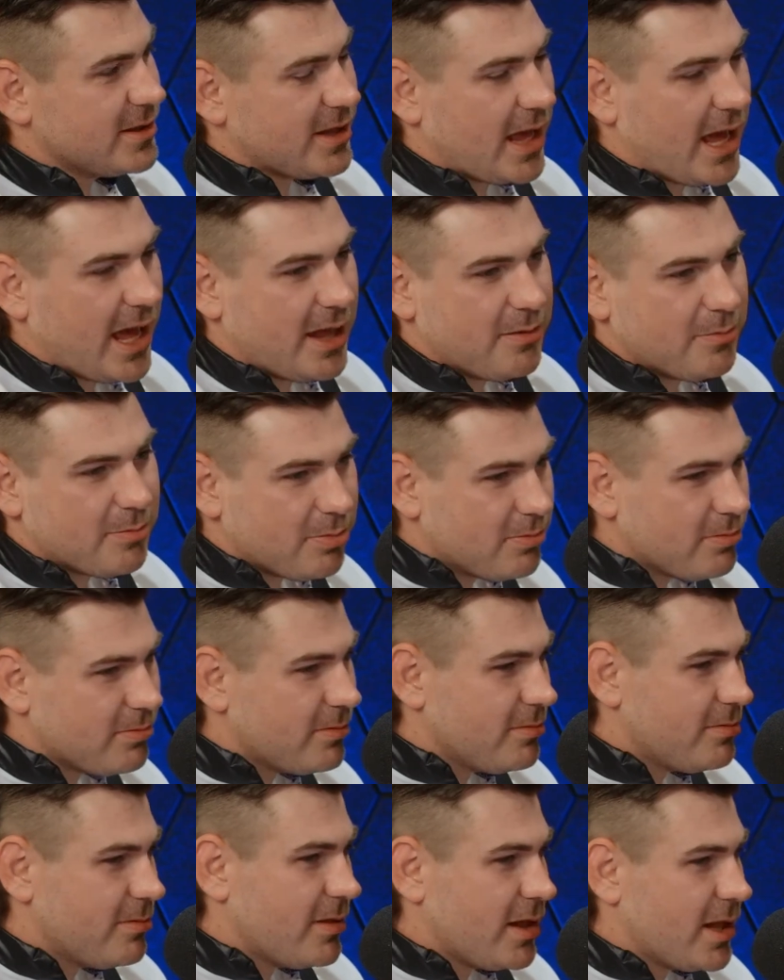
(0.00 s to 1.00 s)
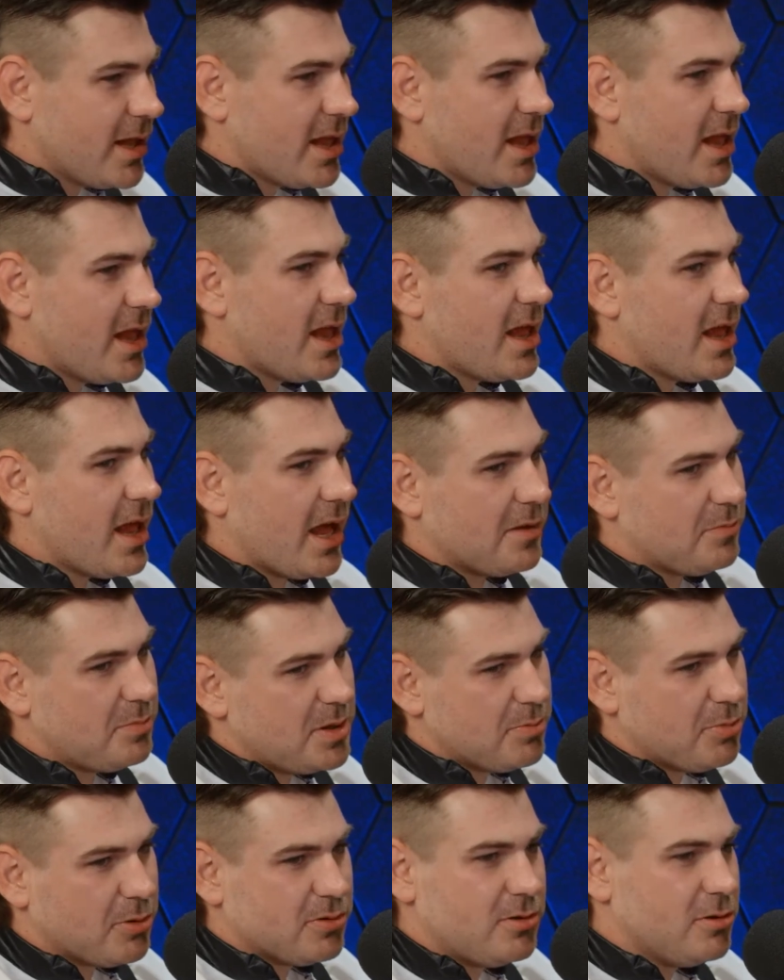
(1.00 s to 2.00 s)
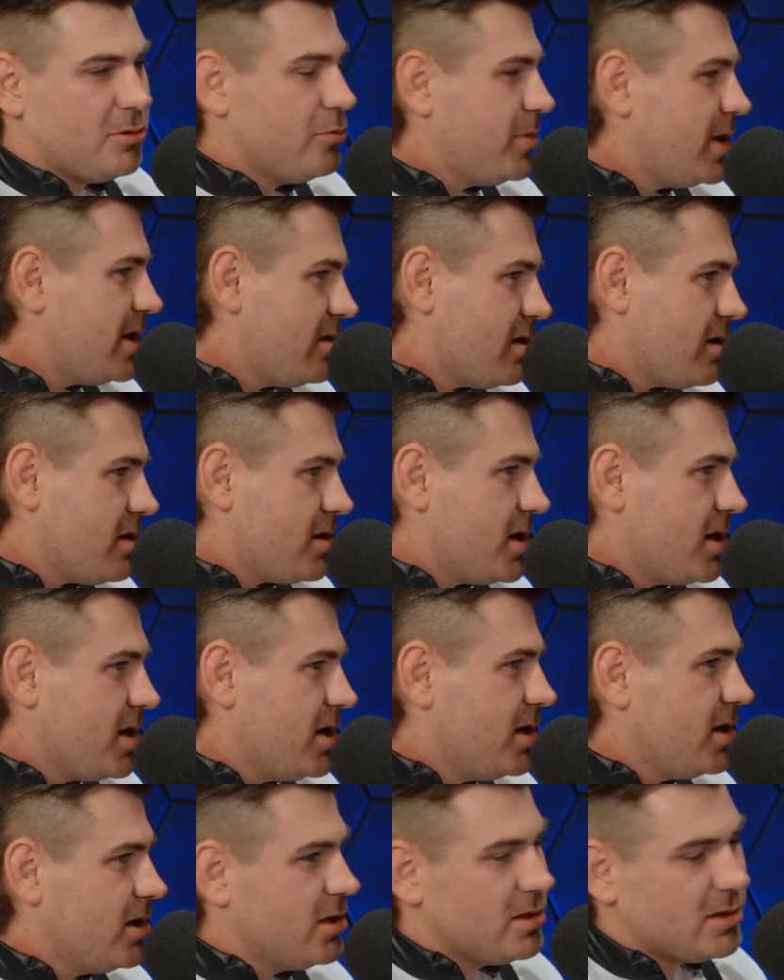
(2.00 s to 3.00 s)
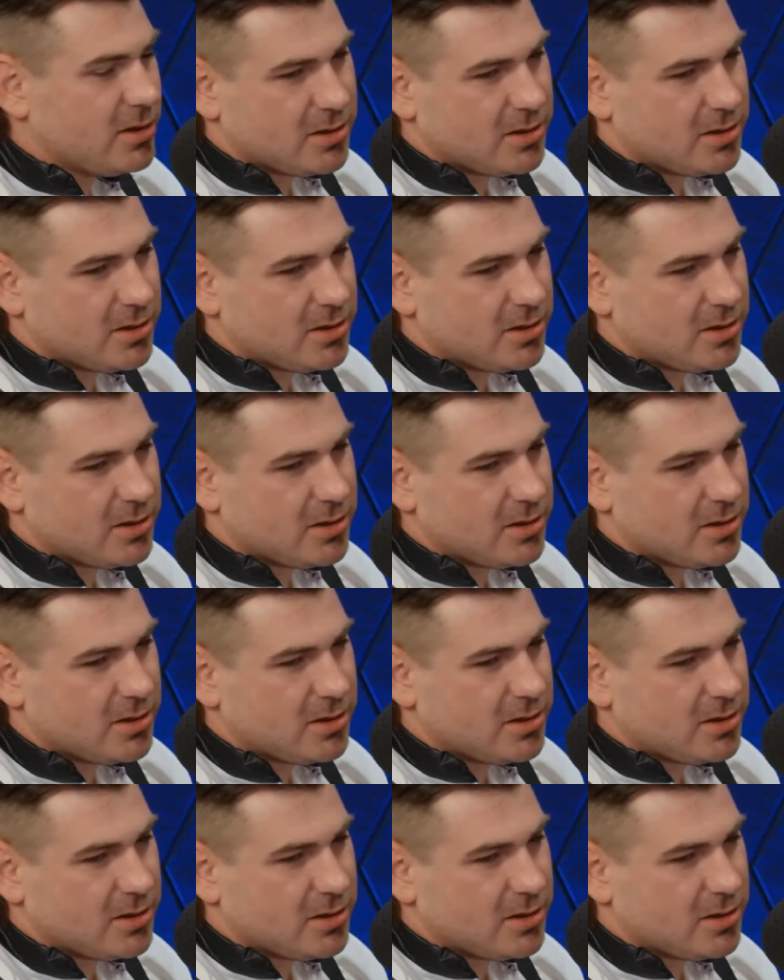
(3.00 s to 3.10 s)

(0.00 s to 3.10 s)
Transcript: Had had people do me dirty.